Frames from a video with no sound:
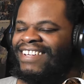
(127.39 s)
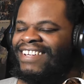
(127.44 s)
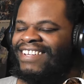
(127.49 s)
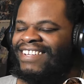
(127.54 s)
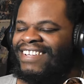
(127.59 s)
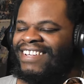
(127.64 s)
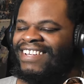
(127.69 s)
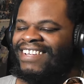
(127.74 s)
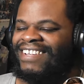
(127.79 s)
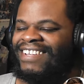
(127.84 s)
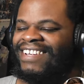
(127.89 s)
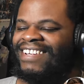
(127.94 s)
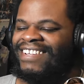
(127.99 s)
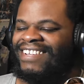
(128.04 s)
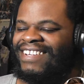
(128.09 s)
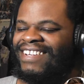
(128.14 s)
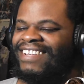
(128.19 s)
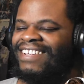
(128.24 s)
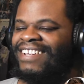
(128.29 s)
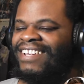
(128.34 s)

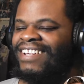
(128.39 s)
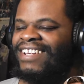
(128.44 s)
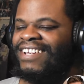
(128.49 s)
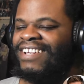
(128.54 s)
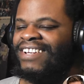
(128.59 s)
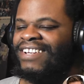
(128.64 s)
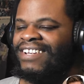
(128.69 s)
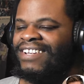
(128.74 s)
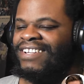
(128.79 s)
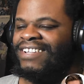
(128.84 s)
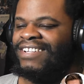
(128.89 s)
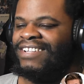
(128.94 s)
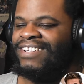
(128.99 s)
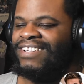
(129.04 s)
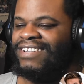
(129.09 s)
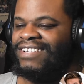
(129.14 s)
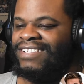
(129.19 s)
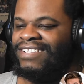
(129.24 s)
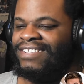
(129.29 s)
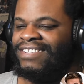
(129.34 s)

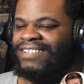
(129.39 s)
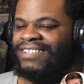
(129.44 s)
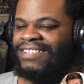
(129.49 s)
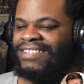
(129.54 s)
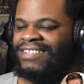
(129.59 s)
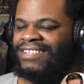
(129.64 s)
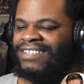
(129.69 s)
No words are spoken by the person on screen.